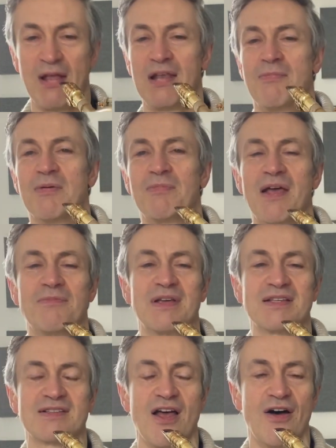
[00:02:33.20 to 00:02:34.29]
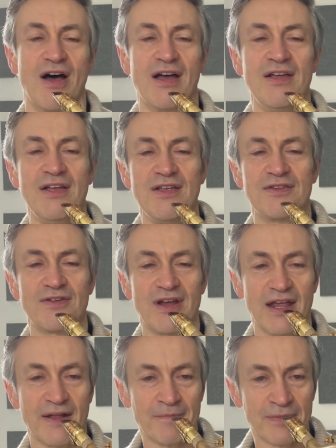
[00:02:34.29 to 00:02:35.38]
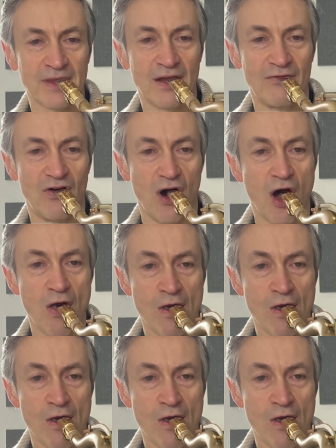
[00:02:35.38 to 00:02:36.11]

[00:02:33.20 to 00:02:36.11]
me play it a bit slower. 3, 4.